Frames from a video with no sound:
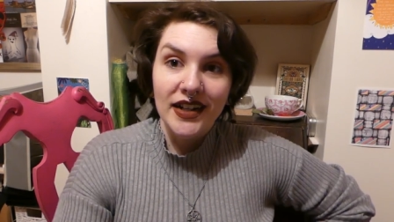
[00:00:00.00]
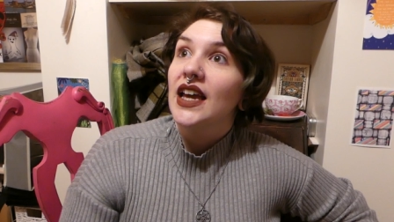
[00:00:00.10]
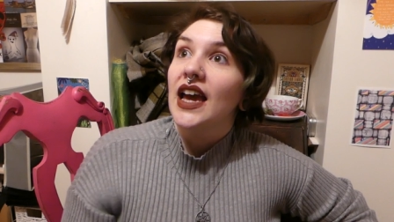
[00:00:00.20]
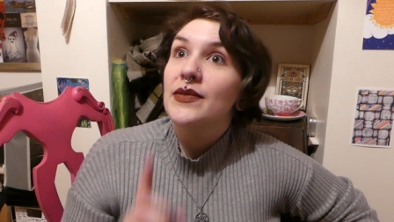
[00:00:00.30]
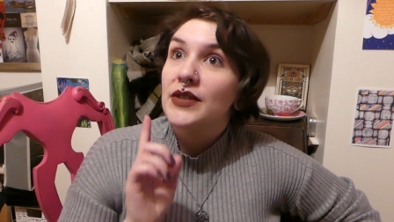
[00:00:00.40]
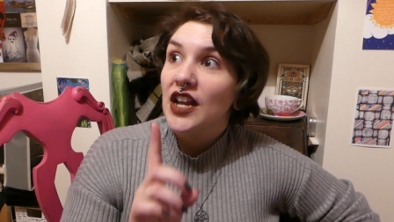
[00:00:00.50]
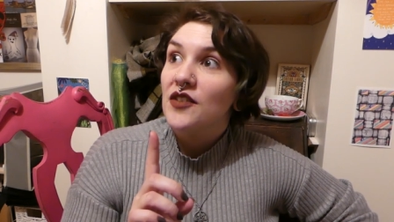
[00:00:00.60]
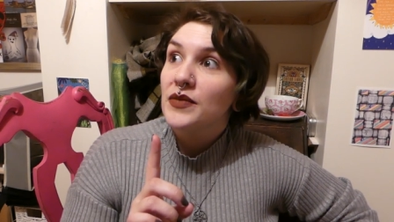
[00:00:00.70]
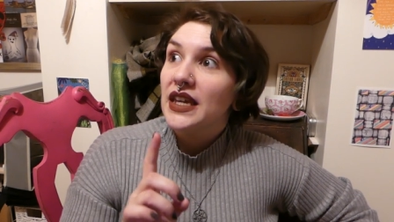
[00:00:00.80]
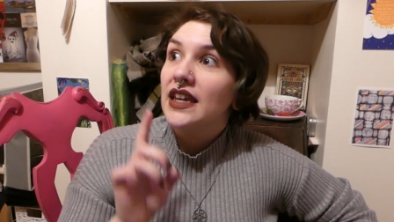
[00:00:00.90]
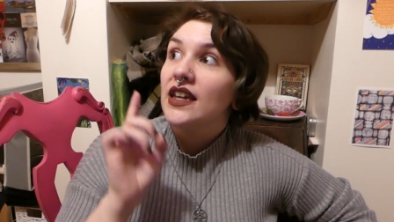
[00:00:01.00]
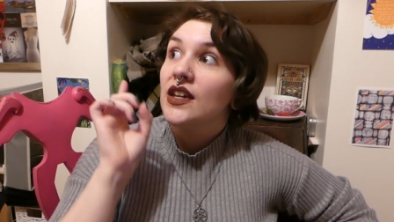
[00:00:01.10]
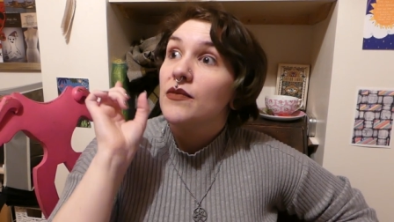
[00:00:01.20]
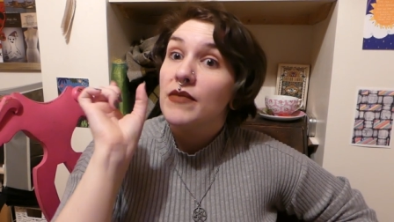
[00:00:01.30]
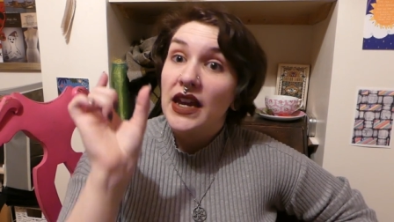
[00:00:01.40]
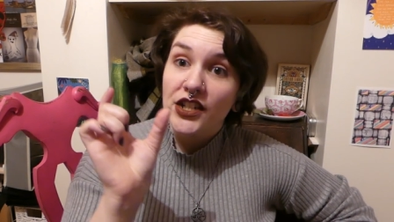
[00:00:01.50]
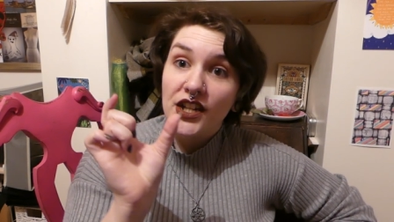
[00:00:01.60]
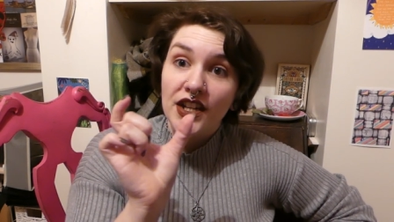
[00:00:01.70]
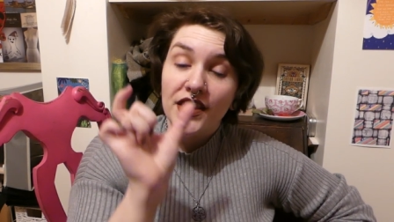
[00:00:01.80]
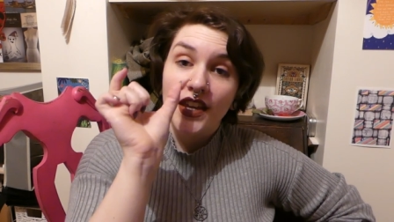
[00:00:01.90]
Hamish helped me
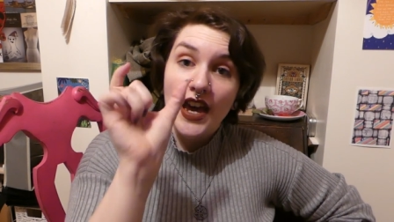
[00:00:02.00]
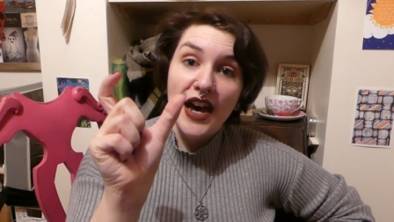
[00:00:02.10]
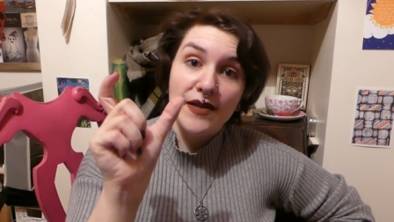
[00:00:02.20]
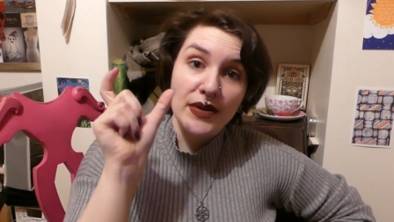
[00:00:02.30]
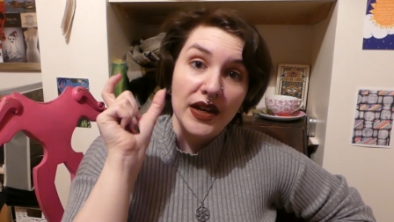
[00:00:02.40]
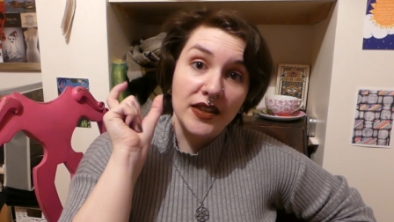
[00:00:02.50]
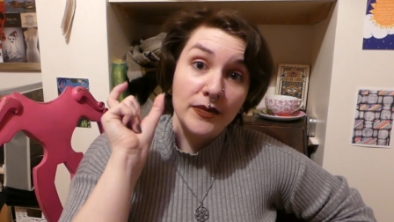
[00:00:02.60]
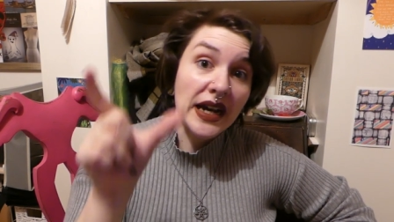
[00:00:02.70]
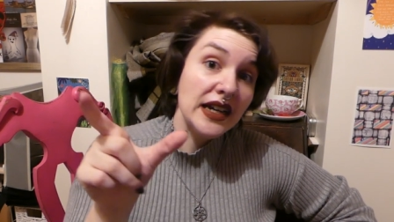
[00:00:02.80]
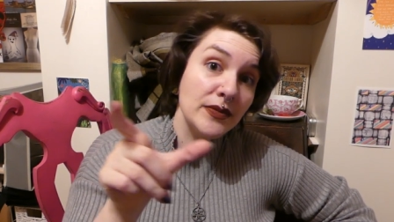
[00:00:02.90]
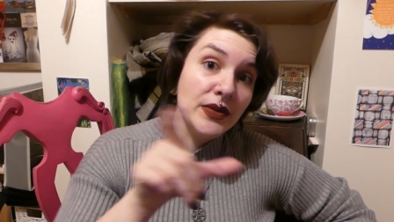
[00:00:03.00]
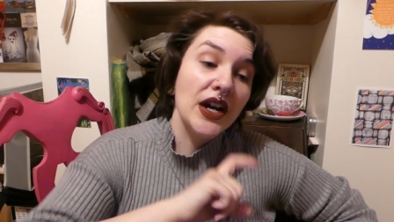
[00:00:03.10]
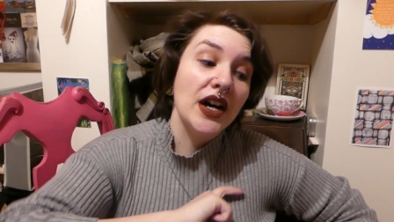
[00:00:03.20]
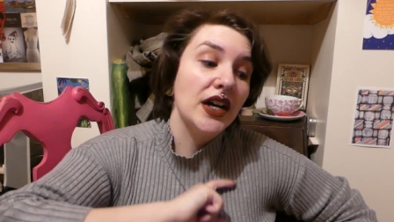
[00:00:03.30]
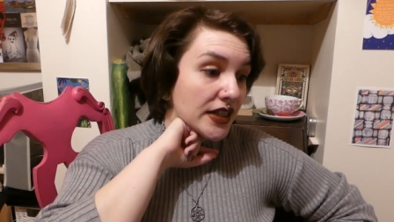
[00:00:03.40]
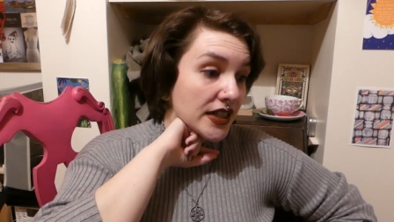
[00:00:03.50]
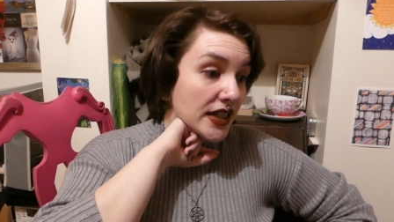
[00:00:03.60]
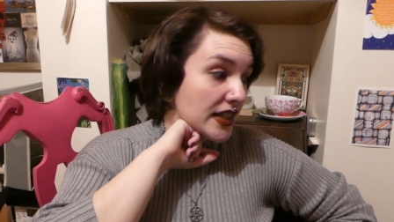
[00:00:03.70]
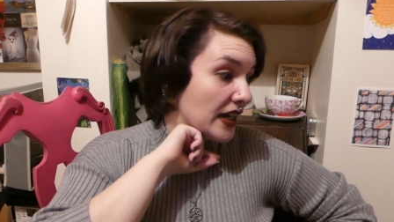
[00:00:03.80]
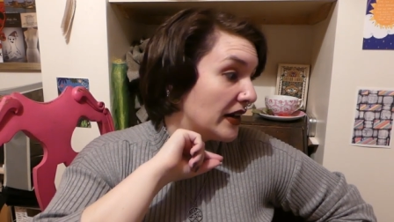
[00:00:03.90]
measure the gap at the back of the bra to
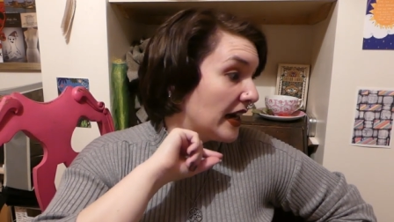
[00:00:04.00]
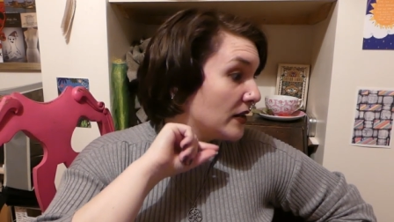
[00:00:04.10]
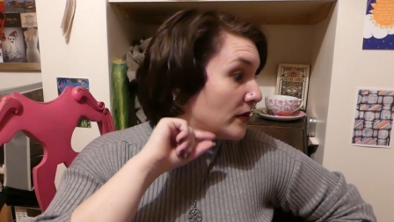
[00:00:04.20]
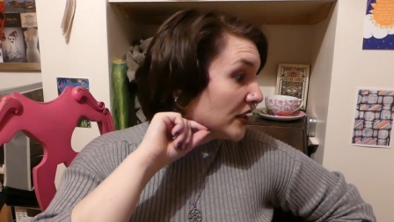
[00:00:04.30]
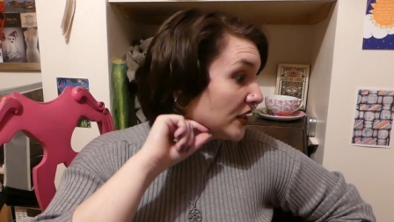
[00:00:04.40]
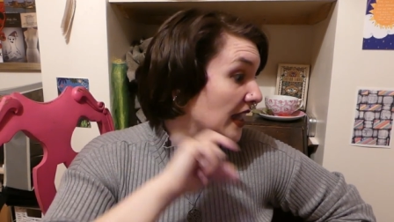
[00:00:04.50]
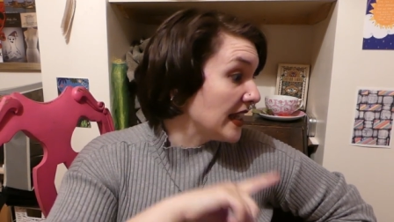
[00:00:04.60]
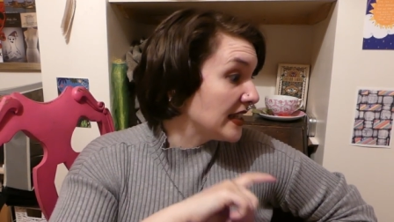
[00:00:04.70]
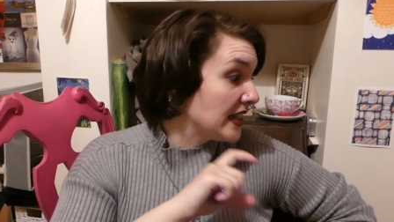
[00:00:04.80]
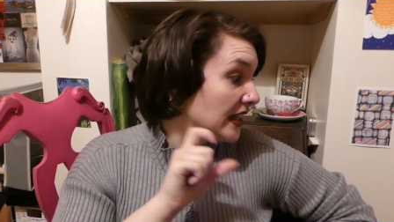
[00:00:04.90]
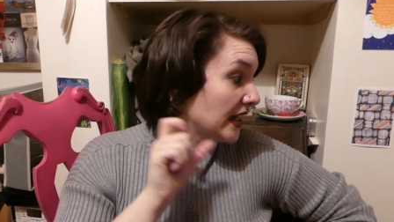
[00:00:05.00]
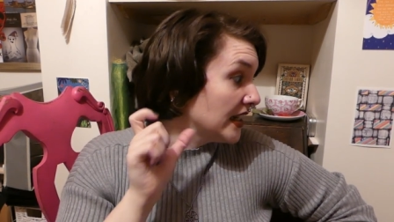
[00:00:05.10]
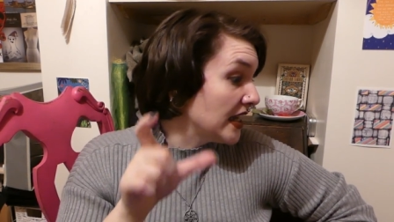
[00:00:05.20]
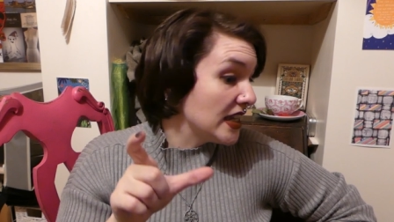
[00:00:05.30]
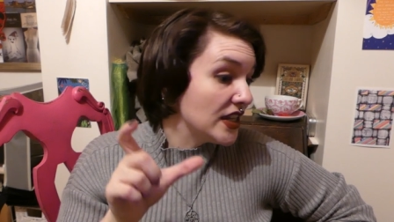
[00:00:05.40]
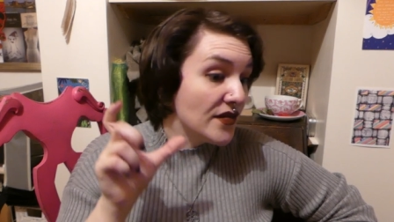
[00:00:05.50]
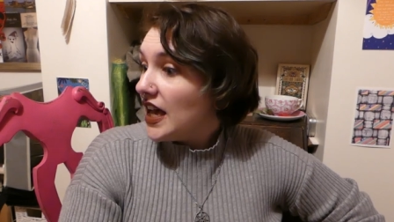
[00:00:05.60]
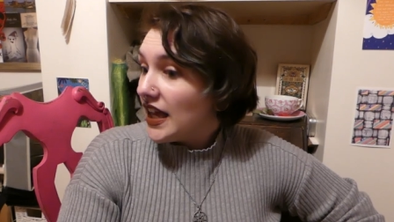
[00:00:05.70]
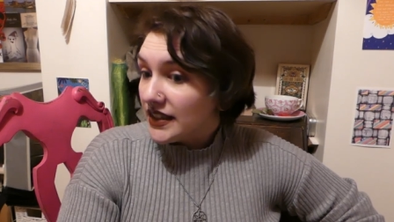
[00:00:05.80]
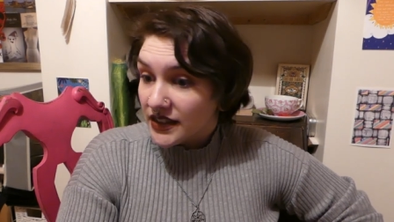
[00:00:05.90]
suss out how much elastic I need,
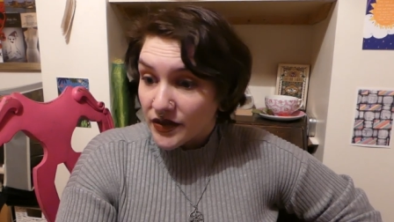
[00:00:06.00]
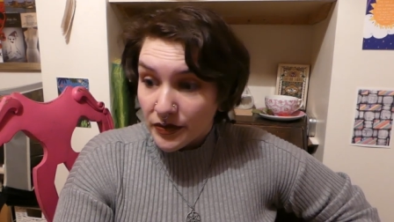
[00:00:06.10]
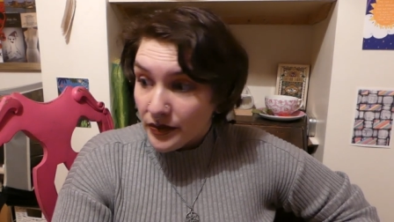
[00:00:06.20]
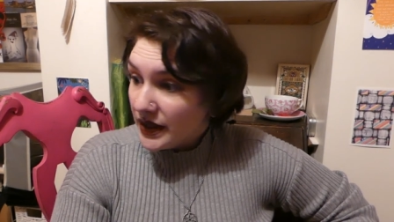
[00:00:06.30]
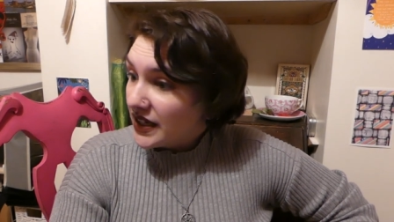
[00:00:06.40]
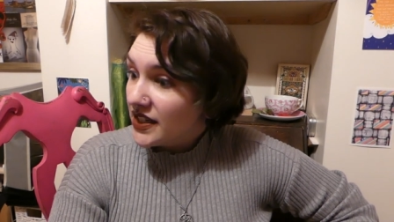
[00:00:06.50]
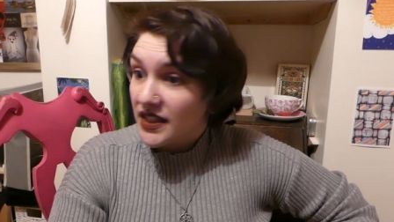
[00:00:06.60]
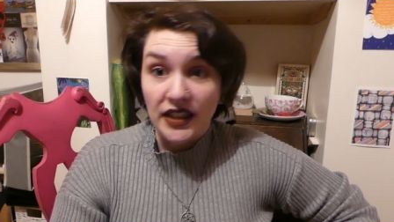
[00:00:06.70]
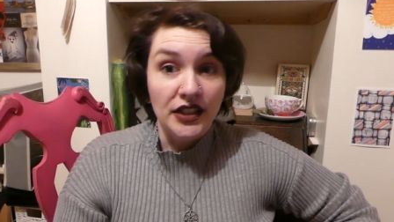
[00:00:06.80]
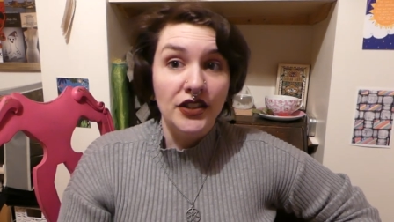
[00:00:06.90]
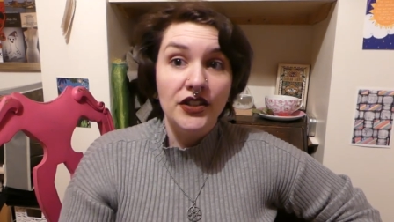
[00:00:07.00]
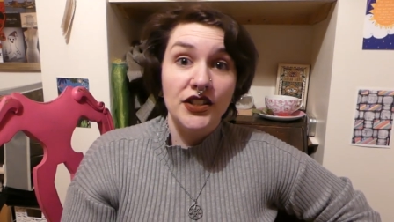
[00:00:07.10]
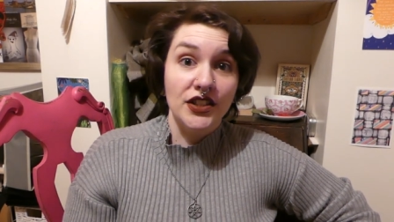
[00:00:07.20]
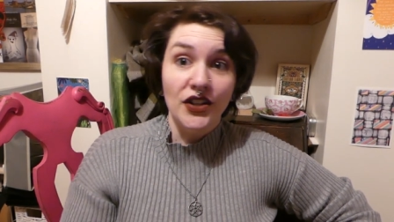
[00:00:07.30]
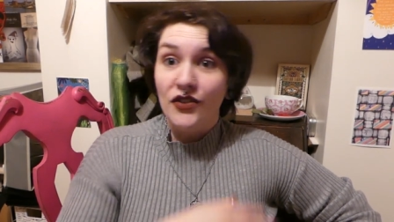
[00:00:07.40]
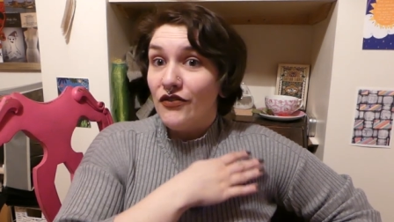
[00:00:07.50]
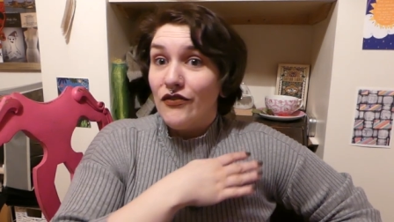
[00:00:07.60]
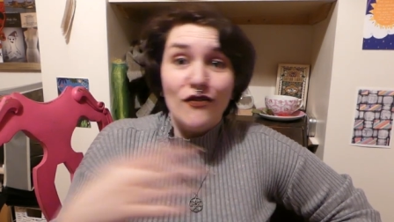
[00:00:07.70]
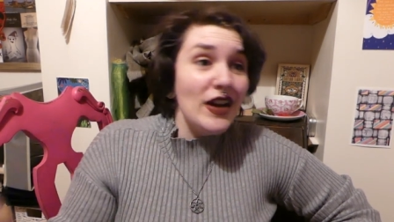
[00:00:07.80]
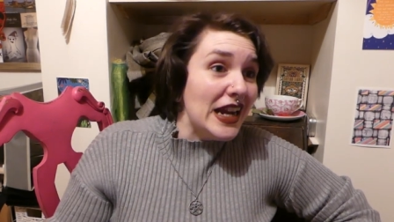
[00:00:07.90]
and because it looks
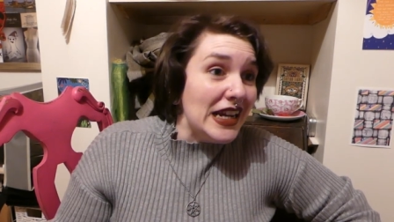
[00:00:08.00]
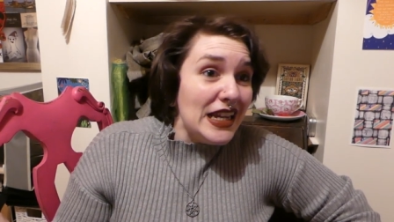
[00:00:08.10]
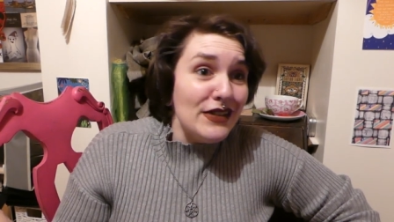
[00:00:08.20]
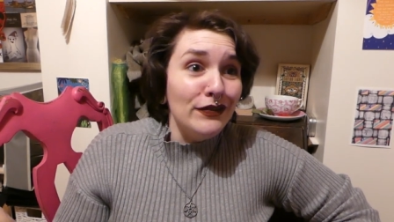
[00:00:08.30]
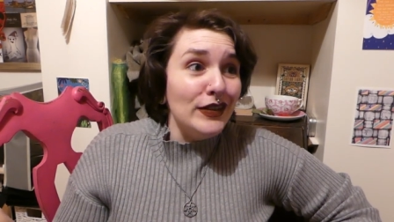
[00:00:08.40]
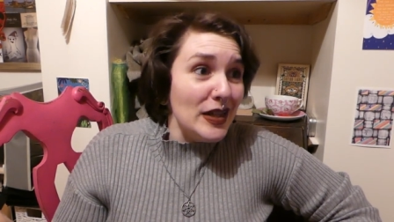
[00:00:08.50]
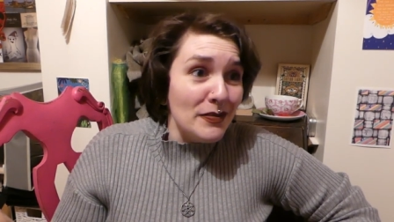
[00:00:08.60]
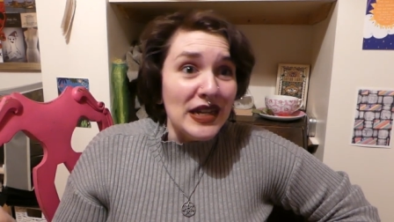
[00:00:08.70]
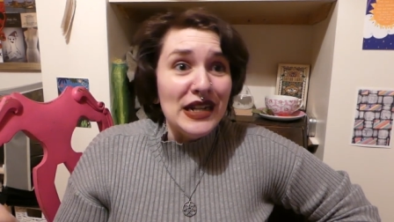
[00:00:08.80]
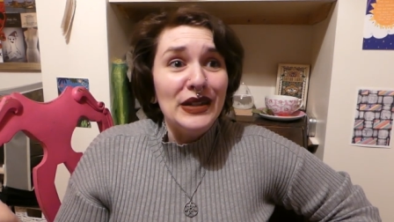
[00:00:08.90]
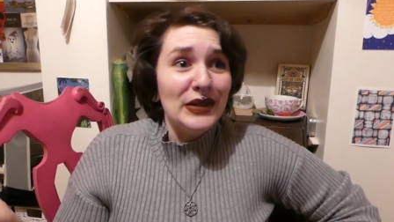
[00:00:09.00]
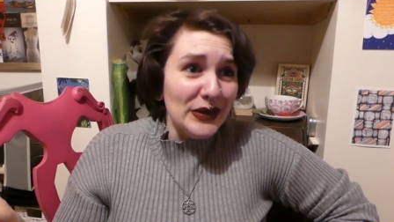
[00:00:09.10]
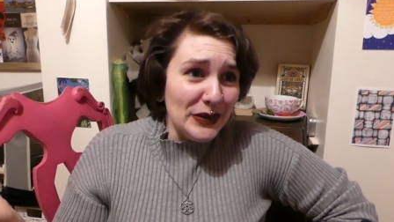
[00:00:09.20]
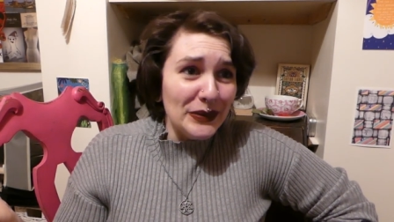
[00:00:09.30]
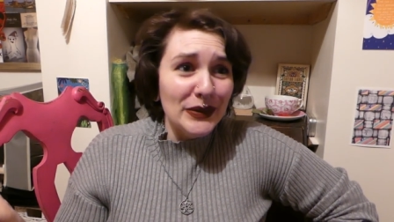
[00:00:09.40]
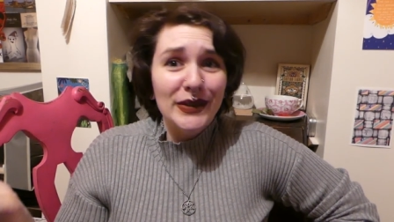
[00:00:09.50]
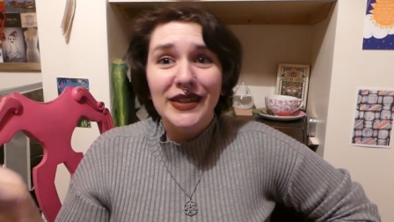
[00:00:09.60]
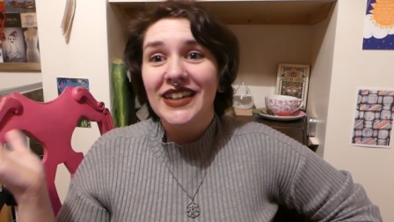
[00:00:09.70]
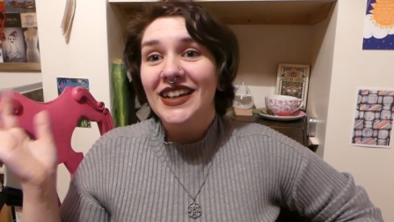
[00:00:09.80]
really flippin' cool,